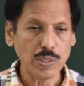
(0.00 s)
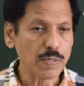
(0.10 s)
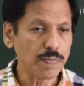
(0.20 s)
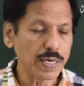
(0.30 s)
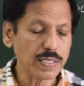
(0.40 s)
is the
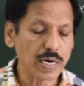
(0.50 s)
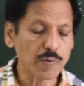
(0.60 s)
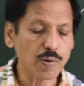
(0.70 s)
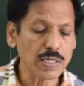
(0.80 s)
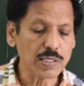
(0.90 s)
biggest
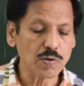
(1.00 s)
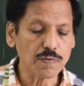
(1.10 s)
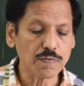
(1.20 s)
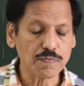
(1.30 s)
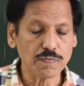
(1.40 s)
advantage of
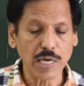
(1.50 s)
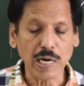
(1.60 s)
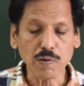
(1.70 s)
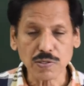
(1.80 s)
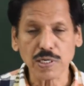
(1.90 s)

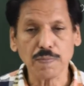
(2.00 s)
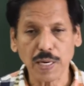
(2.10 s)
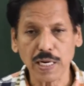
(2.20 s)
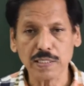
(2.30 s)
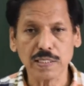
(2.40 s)
gyro
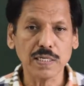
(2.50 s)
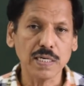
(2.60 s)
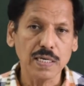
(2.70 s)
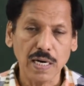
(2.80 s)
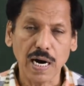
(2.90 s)
stabilized
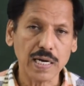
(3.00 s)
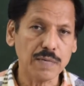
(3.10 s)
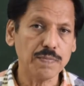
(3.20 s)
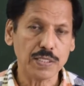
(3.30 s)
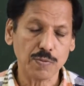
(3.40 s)
RM
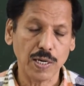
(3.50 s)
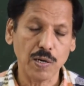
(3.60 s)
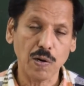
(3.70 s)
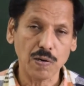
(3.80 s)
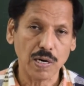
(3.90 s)
display
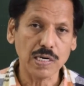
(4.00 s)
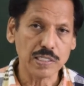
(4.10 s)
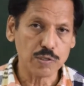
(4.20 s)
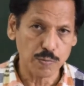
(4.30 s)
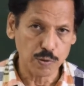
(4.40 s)
or
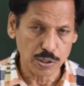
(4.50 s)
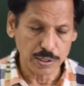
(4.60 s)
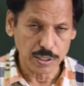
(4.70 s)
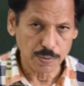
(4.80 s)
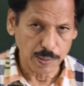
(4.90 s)
relative motion
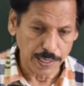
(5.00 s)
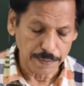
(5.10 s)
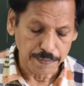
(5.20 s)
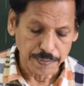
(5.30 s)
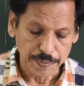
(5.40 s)
display?
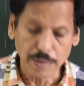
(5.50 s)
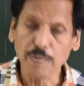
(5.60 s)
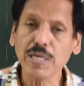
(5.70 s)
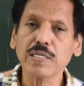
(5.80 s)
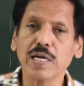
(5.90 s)
The
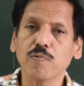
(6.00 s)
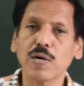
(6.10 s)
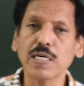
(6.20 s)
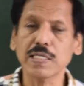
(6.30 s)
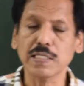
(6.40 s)
biggest
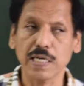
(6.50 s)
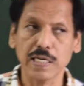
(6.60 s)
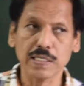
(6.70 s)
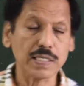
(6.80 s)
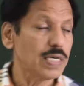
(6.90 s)
advantage
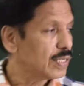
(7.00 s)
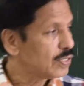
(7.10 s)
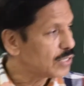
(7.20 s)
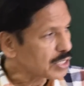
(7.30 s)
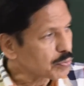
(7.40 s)
is,
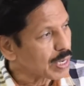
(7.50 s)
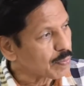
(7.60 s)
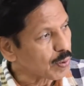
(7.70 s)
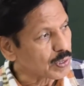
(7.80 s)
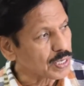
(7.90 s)
just by
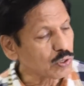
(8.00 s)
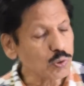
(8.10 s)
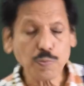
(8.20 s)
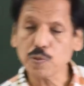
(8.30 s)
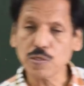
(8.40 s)
plotting two
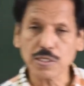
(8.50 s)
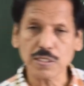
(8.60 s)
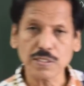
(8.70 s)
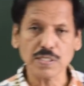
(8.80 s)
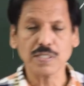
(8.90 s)

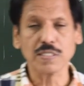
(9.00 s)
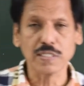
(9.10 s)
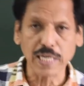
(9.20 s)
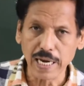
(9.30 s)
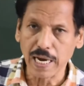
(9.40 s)
positions,
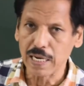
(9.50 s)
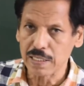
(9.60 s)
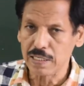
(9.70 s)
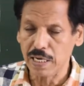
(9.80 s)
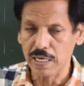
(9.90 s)
say
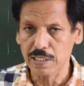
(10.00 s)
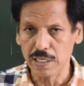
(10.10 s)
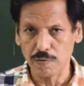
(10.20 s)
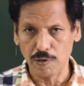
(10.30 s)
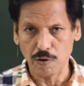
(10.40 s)
at an
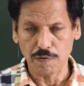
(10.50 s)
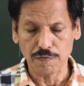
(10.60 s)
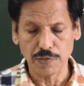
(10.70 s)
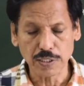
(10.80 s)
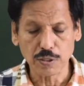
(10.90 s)
interval of
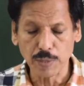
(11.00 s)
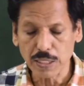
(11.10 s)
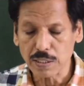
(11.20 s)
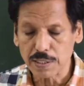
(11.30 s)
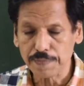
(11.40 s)
6
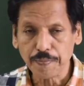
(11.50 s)
minutes,